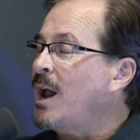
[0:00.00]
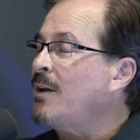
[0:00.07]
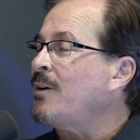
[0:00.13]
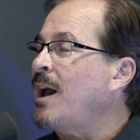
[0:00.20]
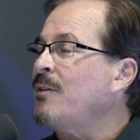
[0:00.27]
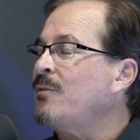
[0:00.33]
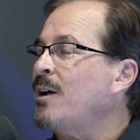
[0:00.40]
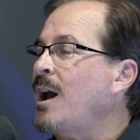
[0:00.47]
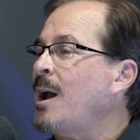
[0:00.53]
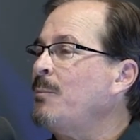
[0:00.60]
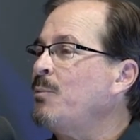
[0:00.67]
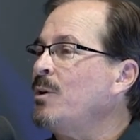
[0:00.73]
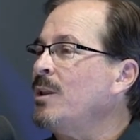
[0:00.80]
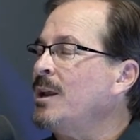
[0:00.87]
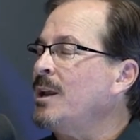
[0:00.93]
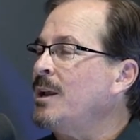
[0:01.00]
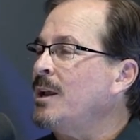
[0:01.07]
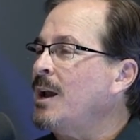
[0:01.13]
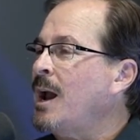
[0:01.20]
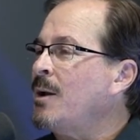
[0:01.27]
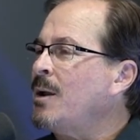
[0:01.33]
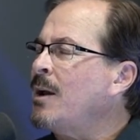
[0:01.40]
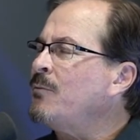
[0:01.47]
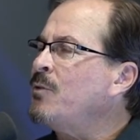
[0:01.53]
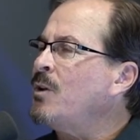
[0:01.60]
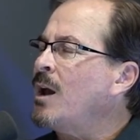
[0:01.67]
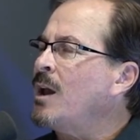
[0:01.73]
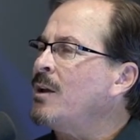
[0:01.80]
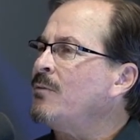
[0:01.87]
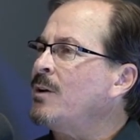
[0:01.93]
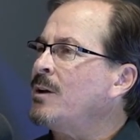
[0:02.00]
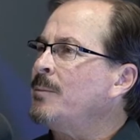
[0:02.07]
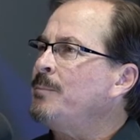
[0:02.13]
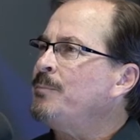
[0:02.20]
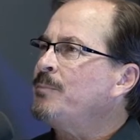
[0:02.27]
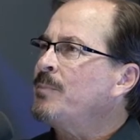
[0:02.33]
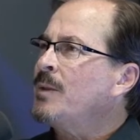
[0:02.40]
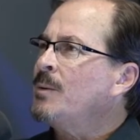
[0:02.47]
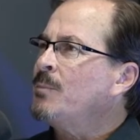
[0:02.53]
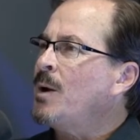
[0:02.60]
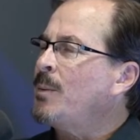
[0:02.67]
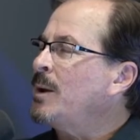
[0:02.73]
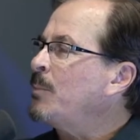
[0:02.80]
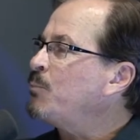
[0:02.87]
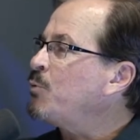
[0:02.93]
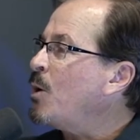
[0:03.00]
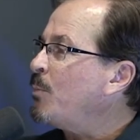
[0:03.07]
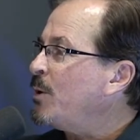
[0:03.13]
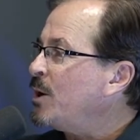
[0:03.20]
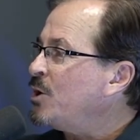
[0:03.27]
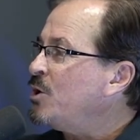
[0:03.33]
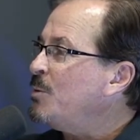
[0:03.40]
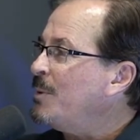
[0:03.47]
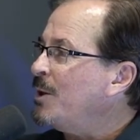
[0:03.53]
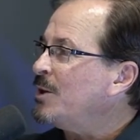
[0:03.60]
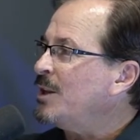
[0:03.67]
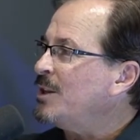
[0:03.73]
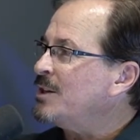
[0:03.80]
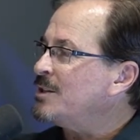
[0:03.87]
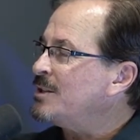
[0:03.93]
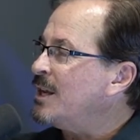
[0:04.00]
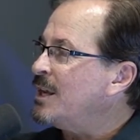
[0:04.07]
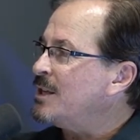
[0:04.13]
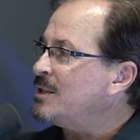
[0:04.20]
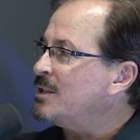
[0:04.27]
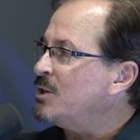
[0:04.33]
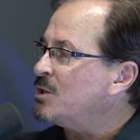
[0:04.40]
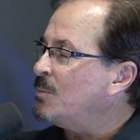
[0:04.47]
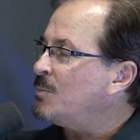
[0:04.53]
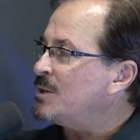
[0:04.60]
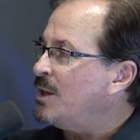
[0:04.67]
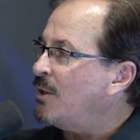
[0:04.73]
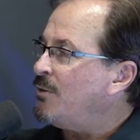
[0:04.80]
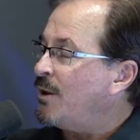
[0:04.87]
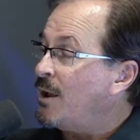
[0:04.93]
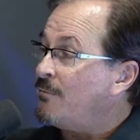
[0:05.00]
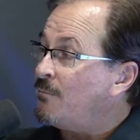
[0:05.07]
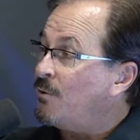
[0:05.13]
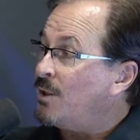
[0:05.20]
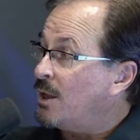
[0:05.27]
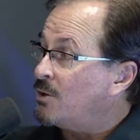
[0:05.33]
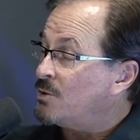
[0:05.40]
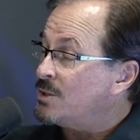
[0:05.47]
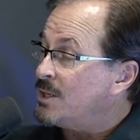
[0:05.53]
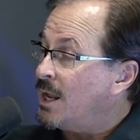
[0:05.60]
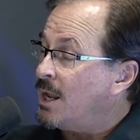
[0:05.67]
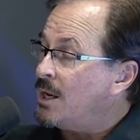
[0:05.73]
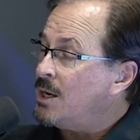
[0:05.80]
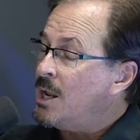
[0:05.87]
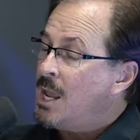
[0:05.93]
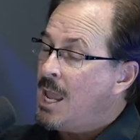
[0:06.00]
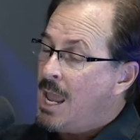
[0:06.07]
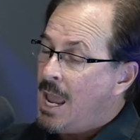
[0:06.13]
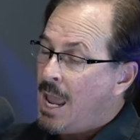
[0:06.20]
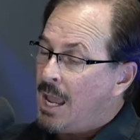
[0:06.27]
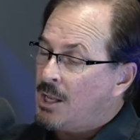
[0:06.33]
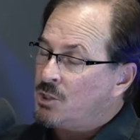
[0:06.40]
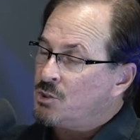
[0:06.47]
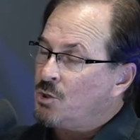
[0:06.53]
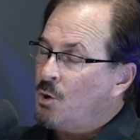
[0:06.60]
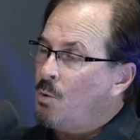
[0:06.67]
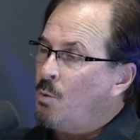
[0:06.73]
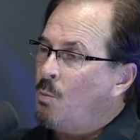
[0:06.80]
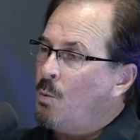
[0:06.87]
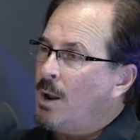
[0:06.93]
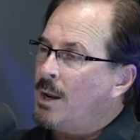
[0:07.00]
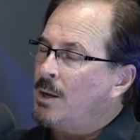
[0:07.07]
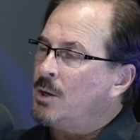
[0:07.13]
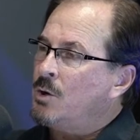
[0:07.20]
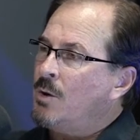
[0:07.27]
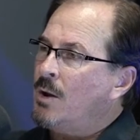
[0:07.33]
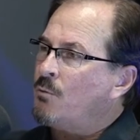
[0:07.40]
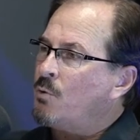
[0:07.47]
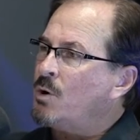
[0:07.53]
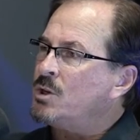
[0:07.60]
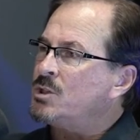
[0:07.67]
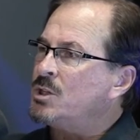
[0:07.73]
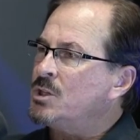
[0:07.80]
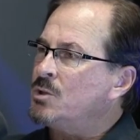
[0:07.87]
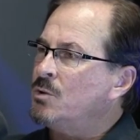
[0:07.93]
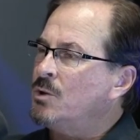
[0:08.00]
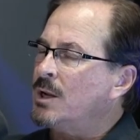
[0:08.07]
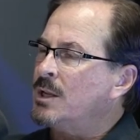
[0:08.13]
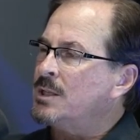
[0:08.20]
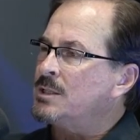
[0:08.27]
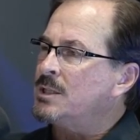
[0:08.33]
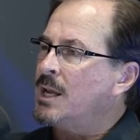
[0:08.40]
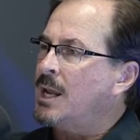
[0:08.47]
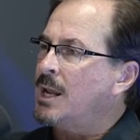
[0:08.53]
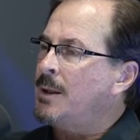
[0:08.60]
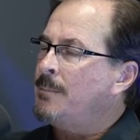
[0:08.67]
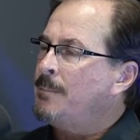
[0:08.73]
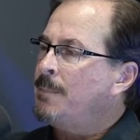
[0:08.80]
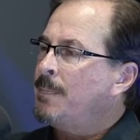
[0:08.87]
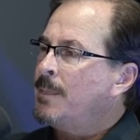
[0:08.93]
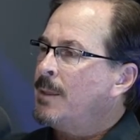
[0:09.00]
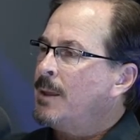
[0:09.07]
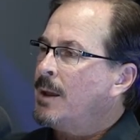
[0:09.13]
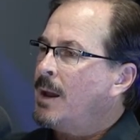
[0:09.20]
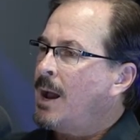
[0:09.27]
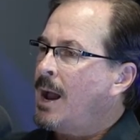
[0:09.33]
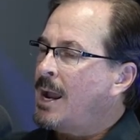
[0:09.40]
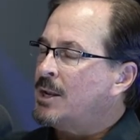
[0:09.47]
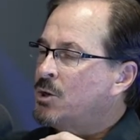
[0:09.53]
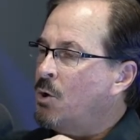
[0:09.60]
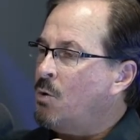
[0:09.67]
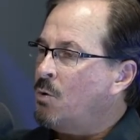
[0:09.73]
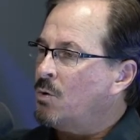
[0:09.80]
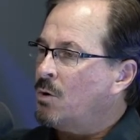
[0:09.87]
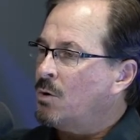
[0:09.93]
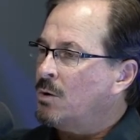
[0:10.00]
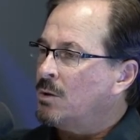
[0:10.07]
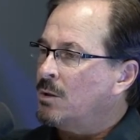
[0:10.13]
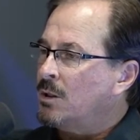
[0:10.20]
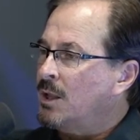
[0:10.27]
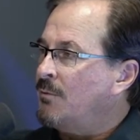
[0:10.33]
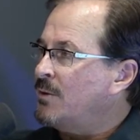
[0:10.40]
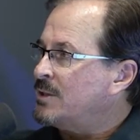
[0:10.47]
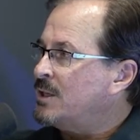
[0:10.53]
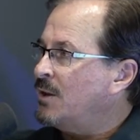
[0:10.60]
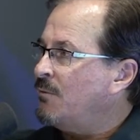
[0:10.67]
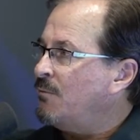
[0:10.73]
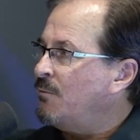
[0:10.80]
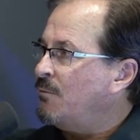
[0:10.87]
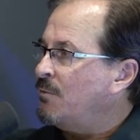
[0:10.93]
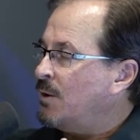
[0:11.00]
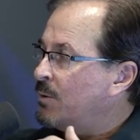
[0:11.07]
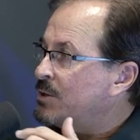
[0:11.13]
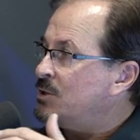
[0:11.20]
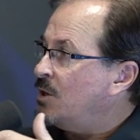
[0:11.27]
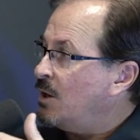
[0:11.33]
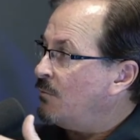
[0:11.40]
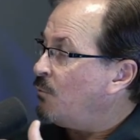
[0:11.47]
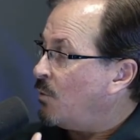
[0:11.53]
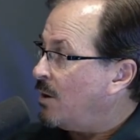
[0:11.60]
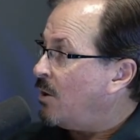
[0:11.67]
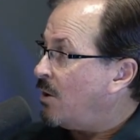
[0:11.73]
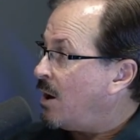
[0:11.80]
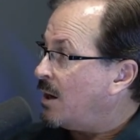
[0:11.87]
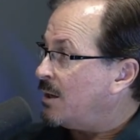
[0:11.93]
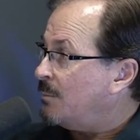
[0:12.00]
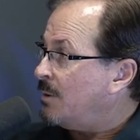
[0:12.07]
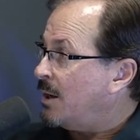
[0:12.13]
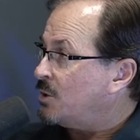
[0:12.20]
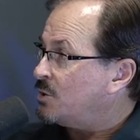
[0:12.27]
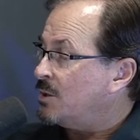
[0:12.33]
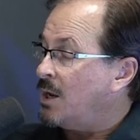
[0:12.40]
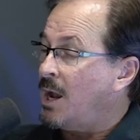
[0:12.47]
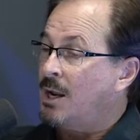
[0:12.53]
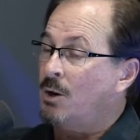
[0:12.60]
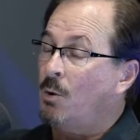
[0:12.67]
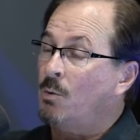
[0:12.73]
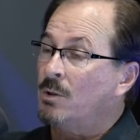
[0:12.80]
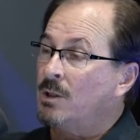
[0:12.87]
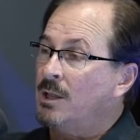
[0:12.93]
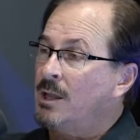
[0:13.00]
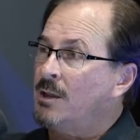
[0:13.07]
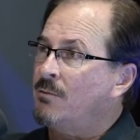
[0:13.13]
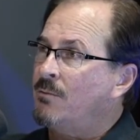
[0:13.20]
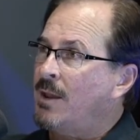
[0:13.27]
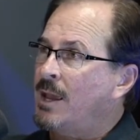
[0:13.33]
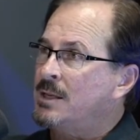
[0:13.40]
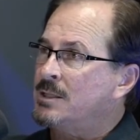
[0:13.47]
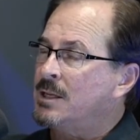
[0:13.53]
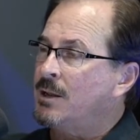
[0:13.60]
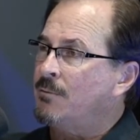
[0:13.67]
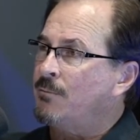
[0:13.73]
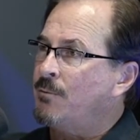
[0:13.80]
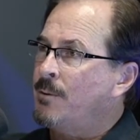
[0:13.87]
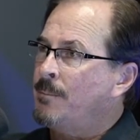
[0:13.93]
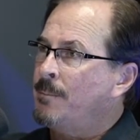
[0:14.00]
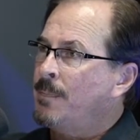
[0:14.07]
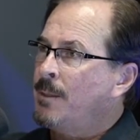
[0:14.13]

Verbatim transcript: so I, fair, I've, fair. i really, I have, I have a probably an appropriate humility that says there's almost nothing I fully understand. Mm-hmm. And so when you have Christians who look and say, I don't live as if there is therefore no condemnation. Mm-hmm. I don't live as if